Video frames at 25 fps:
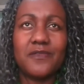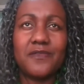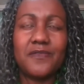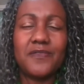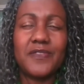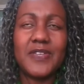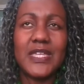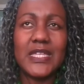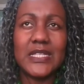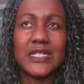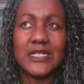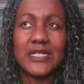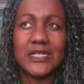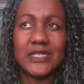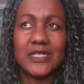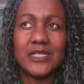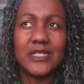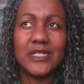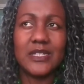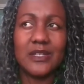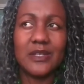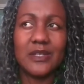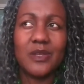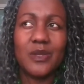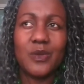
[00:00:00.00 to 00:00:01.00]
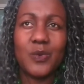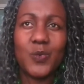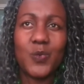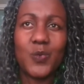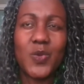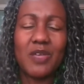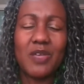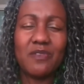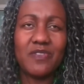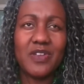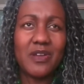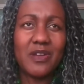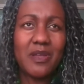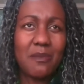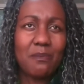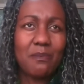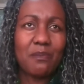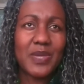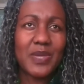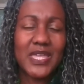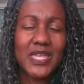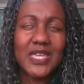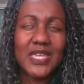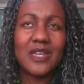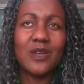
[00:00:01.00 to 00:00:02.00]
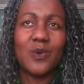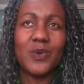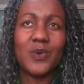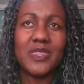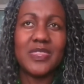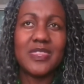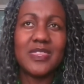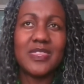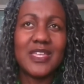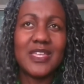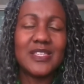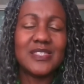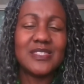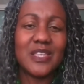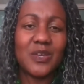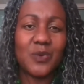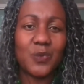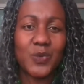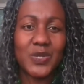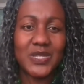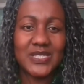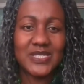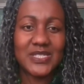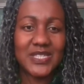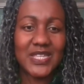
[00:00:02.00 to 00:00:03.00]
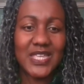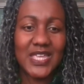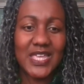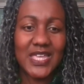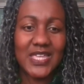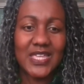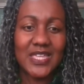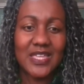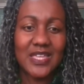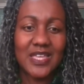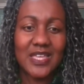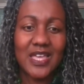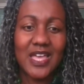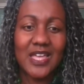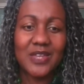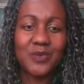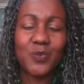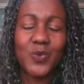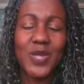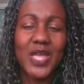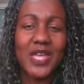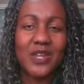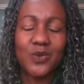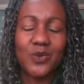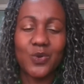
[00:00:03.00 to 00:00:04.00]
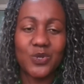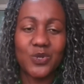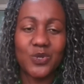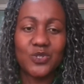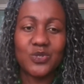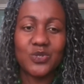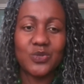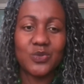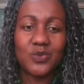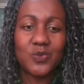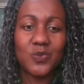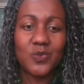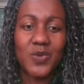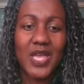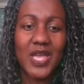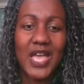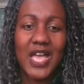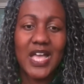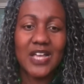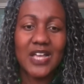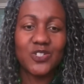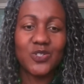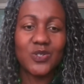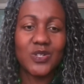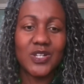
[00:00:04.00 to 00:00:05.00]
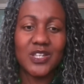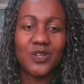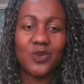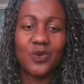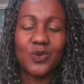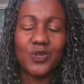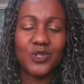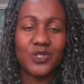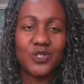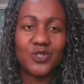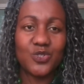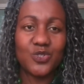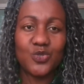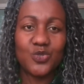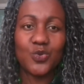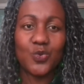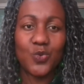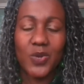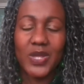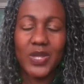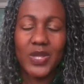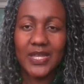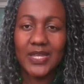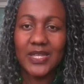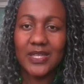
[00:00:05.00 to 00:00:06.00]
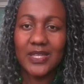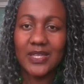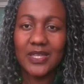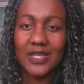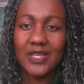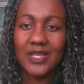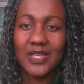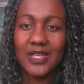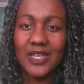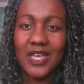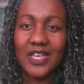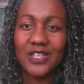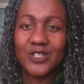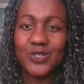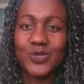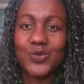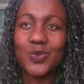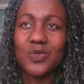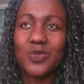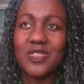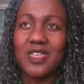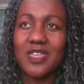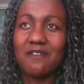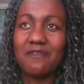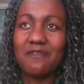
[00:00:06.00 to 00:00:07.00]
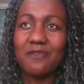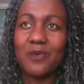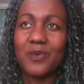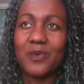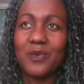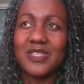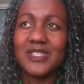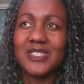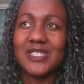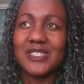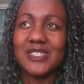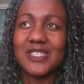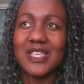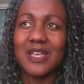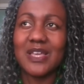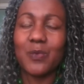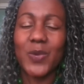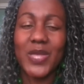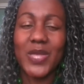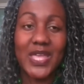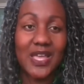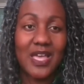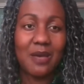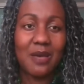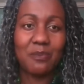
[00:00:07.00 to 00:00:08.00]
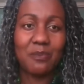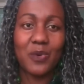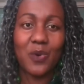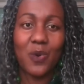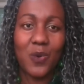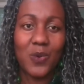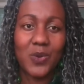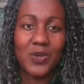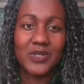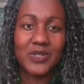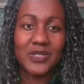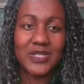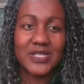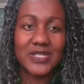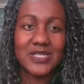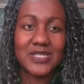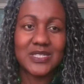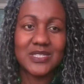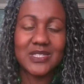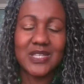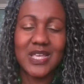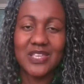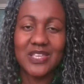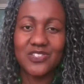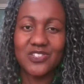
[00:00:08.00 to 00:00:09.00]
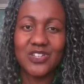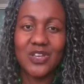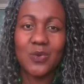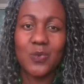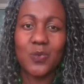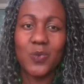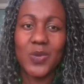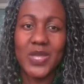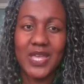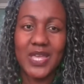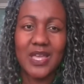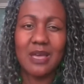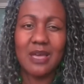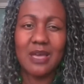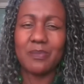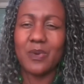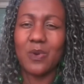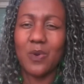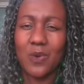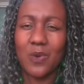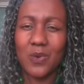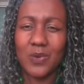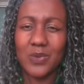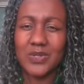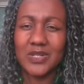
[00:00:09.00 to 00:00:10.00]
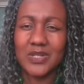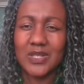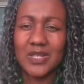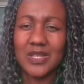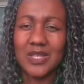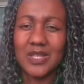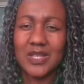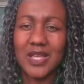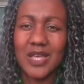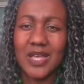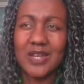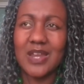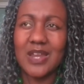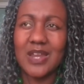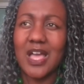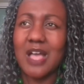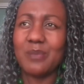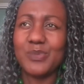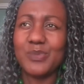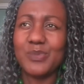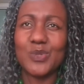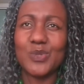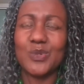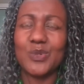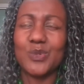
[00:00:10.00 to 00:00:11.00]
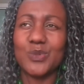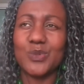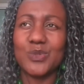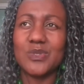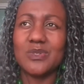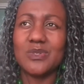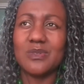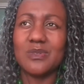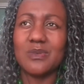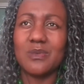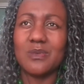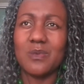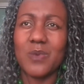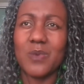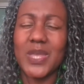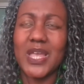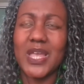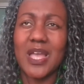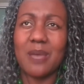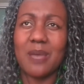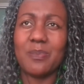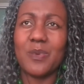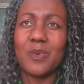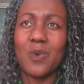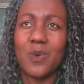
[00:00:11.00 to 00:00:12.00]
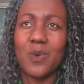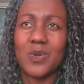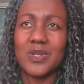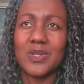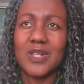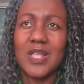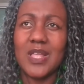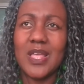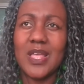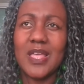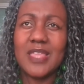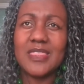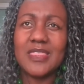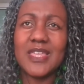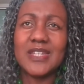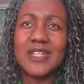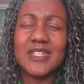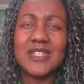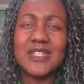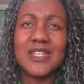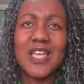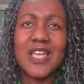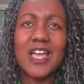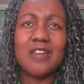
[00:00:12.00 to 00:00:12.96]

field, we are very big on things that we say and we are actually not doing. And so therefore, this is a wake-up call, such a wake-up call, an absolute wake-up call, that it